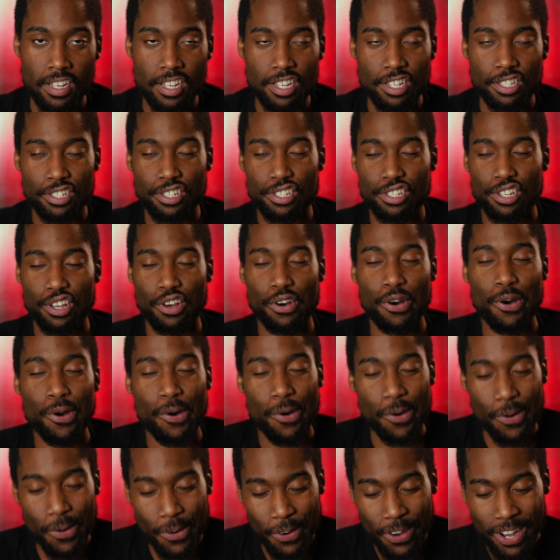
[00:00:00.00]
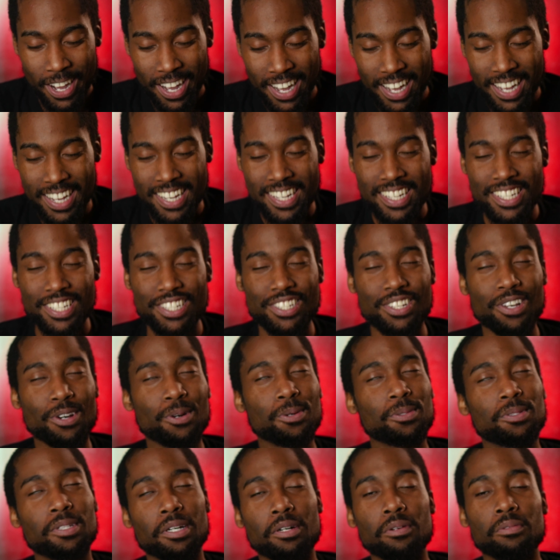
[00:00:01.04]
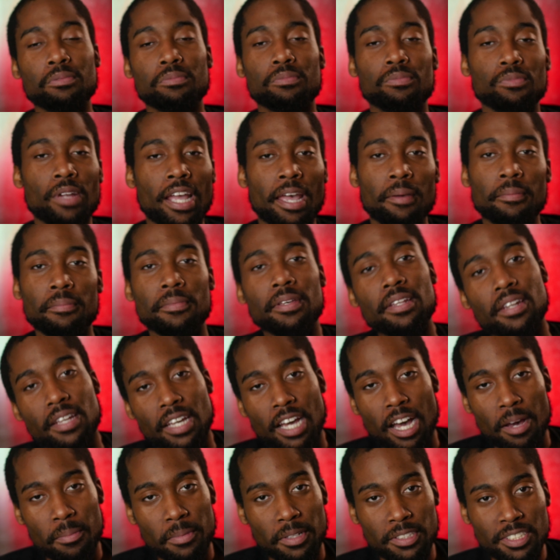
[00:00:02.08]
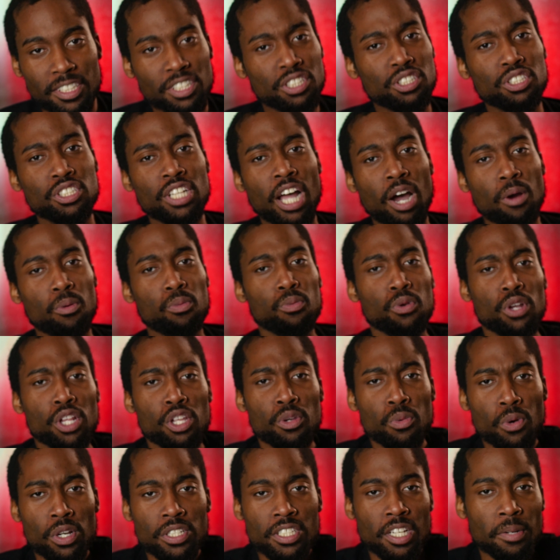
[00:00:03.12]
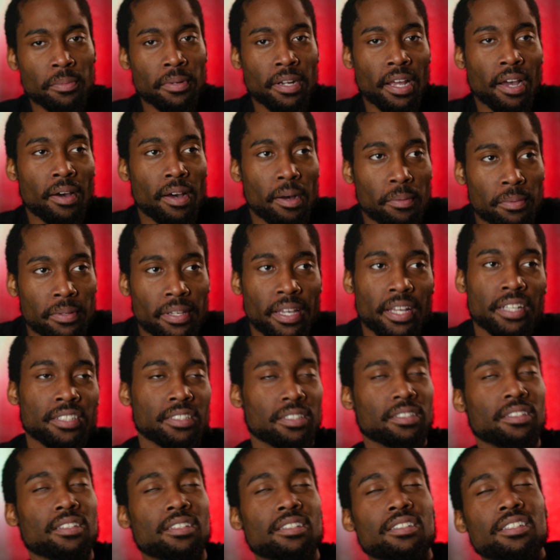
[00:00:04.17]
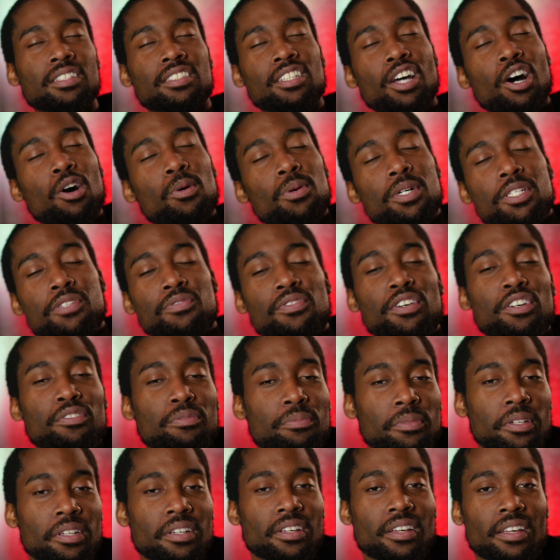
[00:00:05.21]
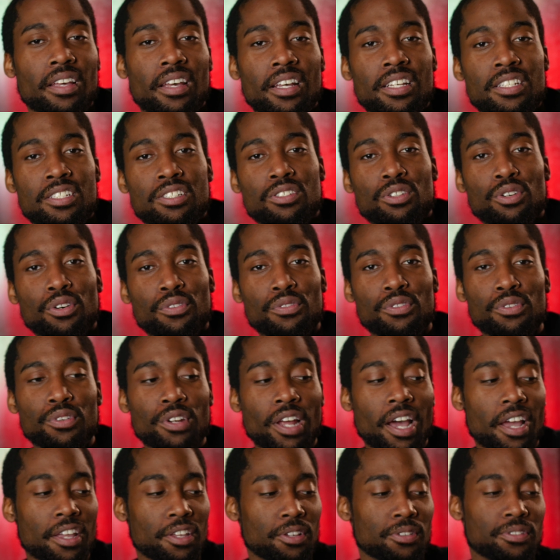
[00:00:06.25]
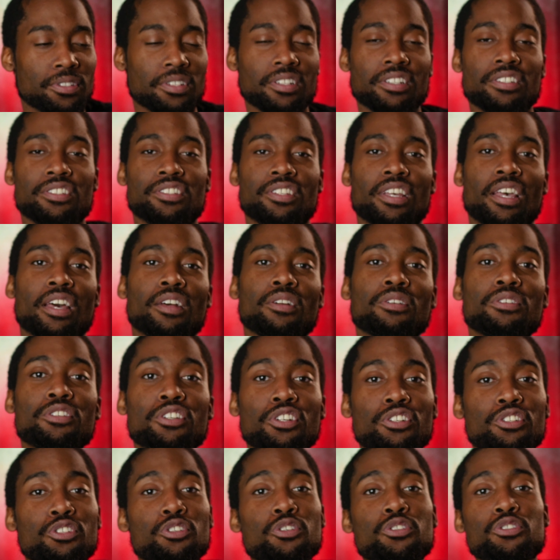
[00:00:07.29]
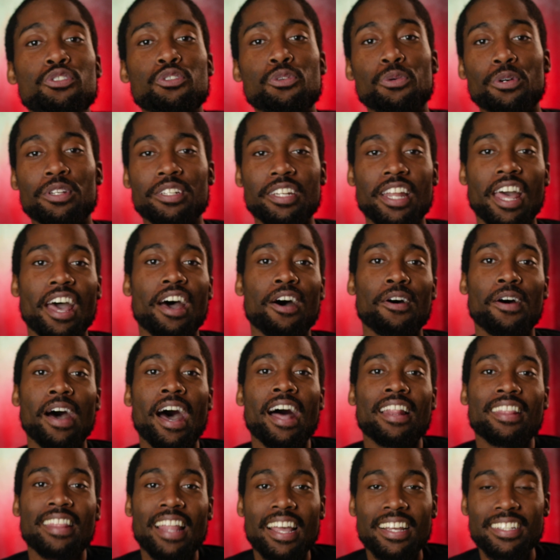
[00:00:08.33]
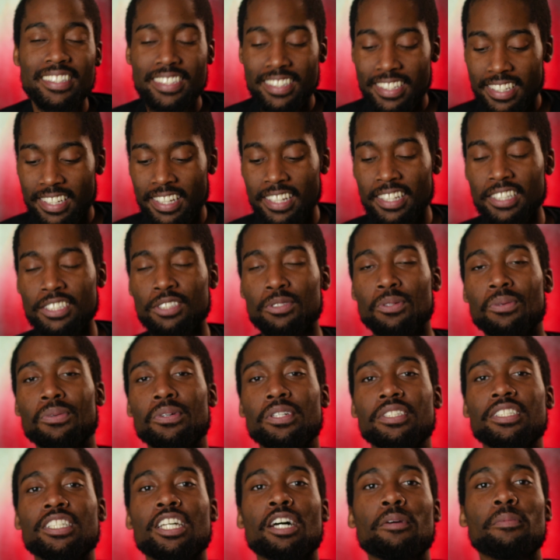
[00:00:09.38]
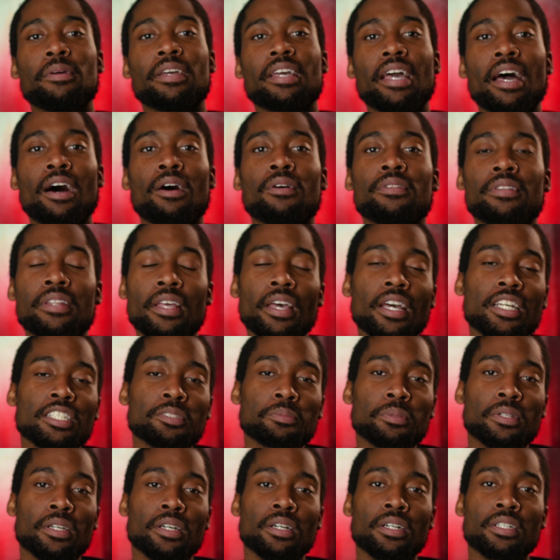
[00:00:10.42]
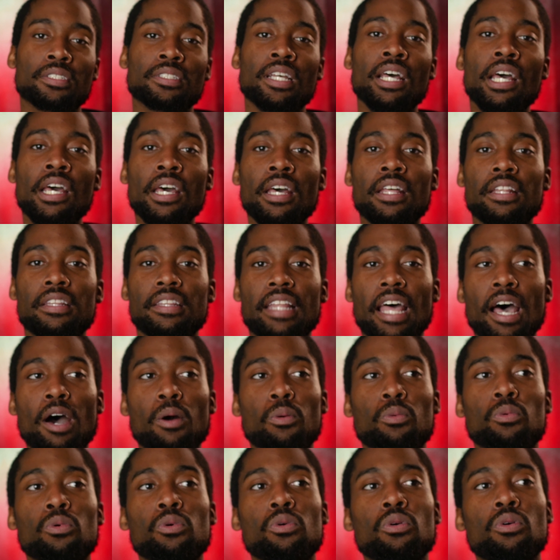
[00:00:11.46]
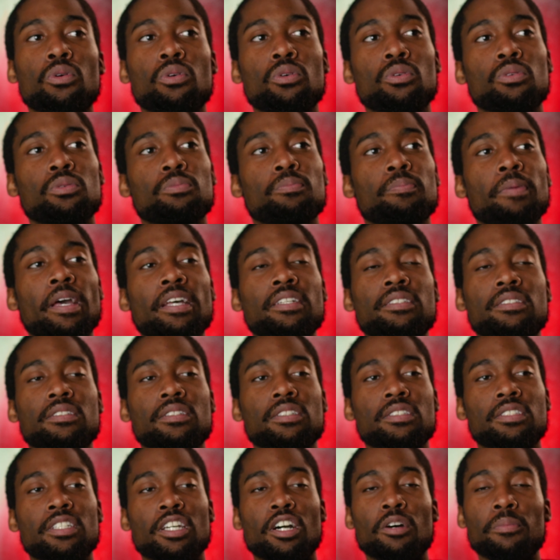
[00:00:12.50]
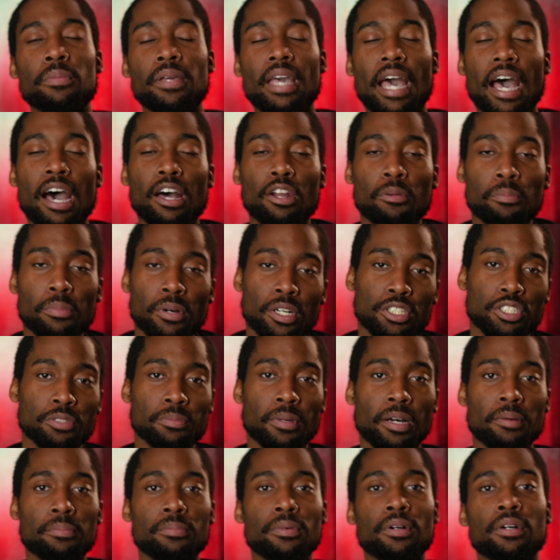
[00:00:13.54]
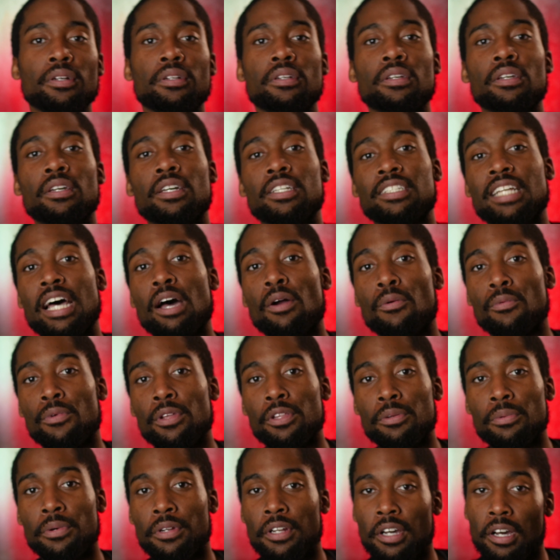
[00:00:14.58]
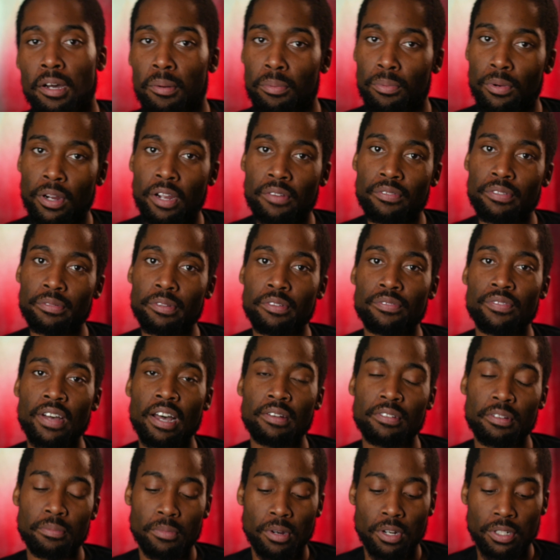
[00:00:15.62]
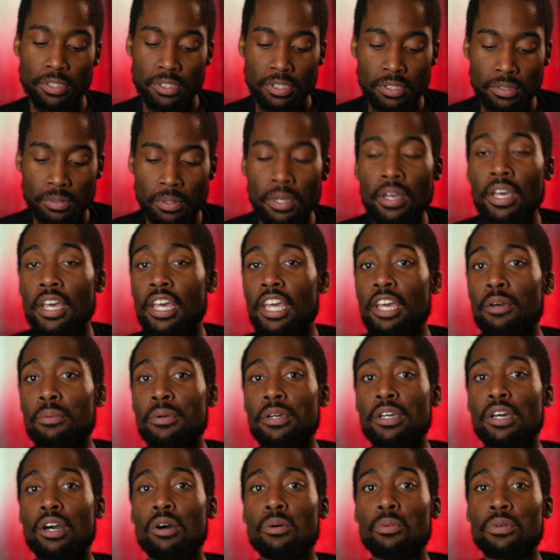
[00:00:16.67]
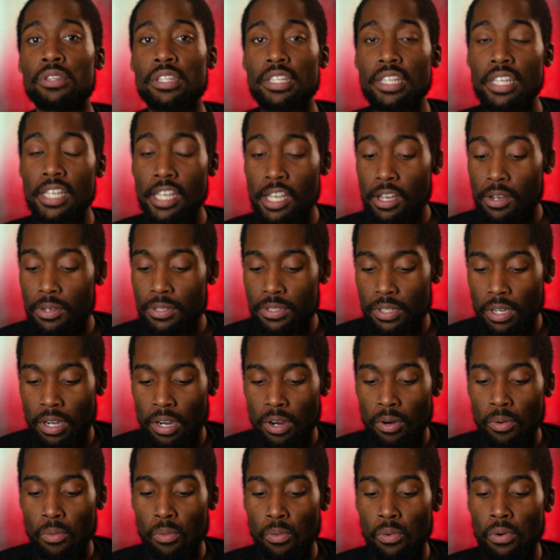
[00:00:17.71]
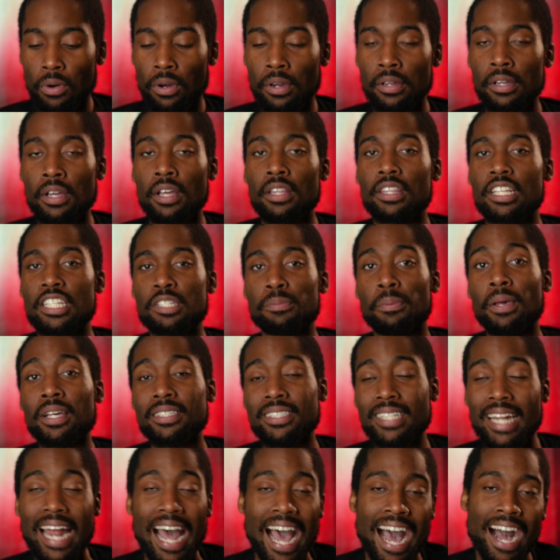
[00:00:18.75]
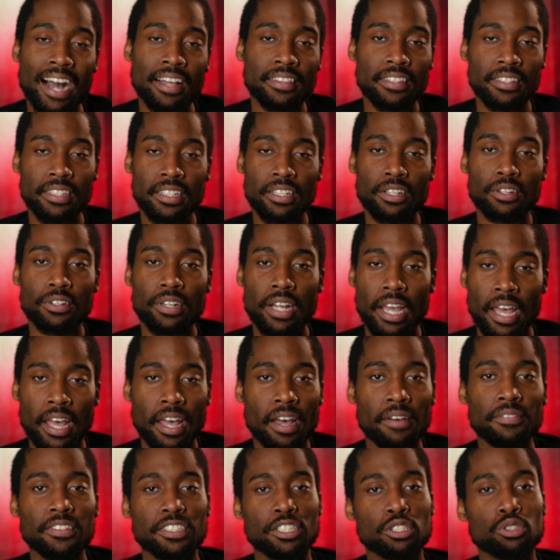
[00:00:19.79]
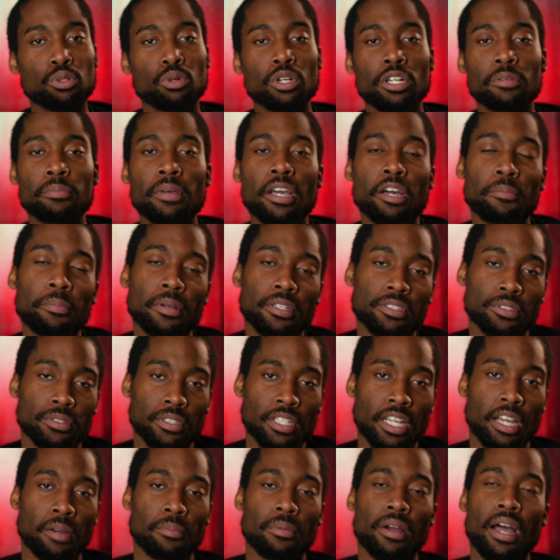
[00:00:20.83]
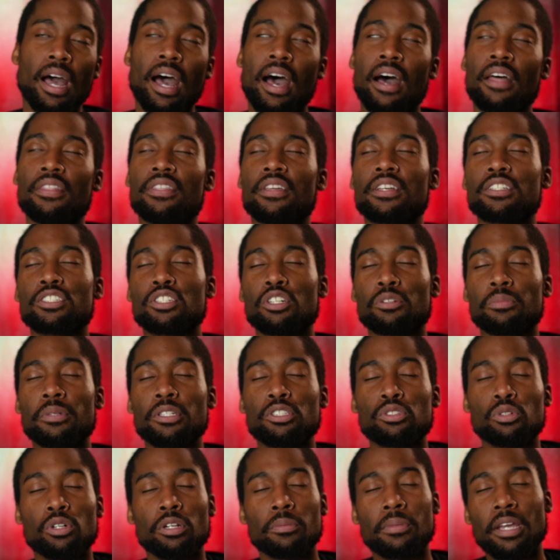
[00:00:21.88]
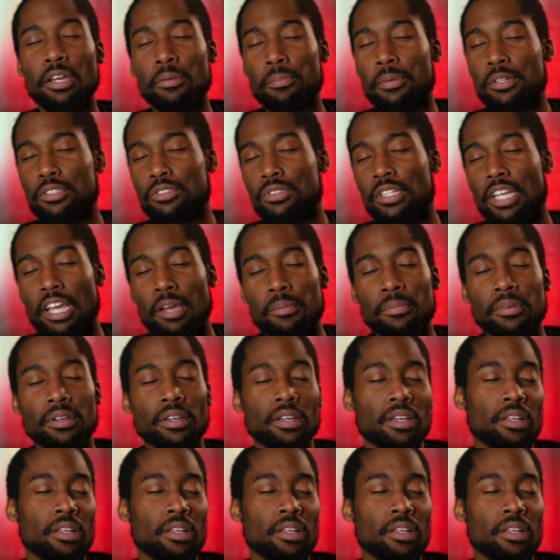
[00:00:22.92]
So don't hammer me in the comments, this is not really what's coming out. I'm guessing, and it's always fun for me to guess. So if you're not used to this channel, you're used to it now. I like to guess what's coming out next because that will basically tell me how to budget my money, because I really want to upgrade from the 5D Mark II. Here we go with the Eos-r1. The specs that I think they're going to have is 20 megapixel camera. I think it's going to be a 20 megapixel camera.